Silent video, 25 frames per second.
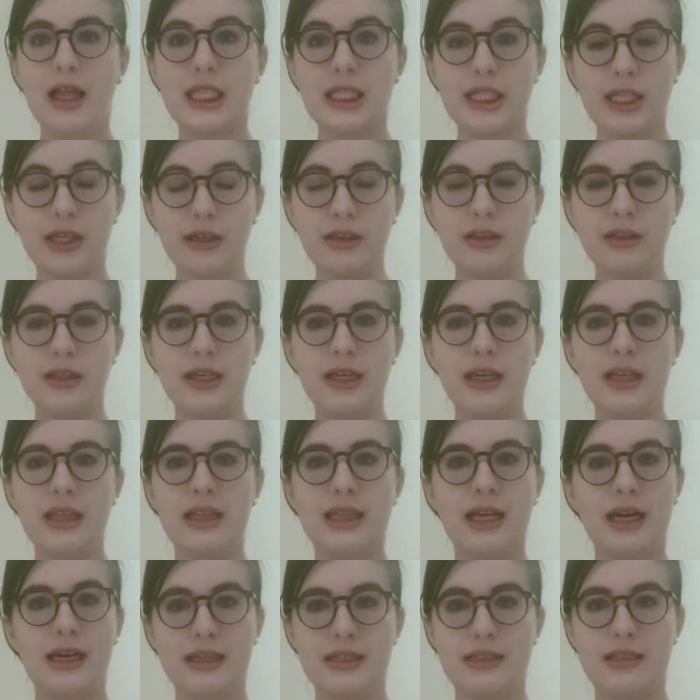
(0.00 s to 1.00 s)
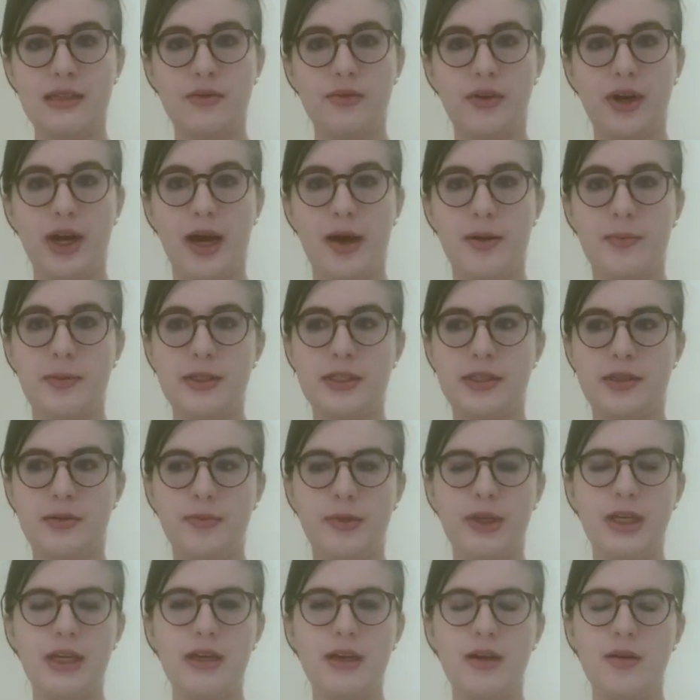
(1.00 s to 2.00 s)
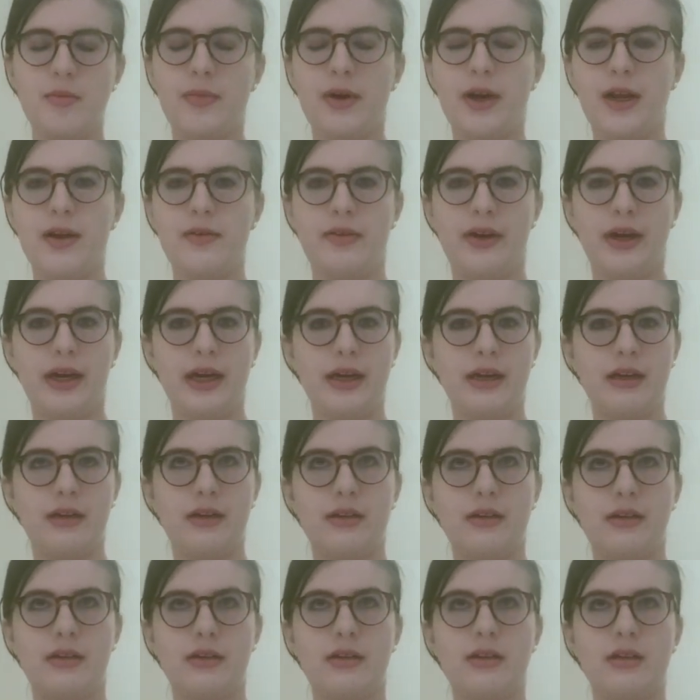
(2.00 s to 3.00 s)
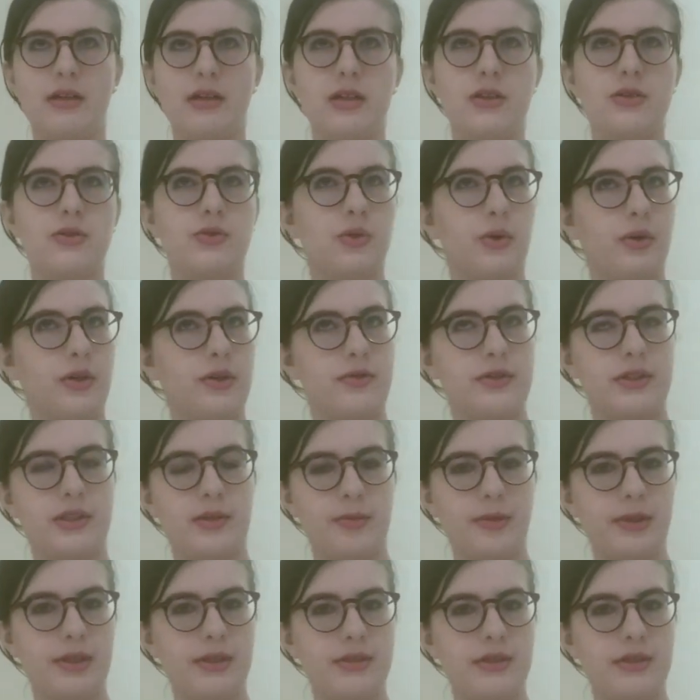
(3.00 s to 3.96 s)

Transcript: Luckily, that has never happened to me, but I've had sort of similar